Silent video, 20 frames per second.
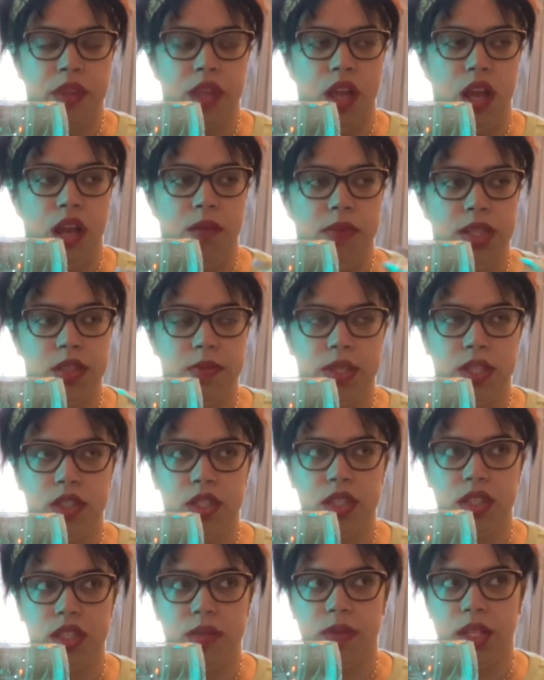
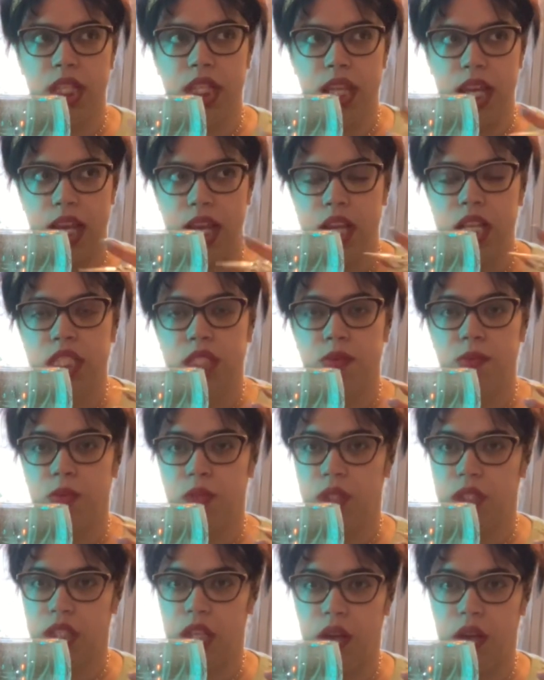especially somebody that hasn't worked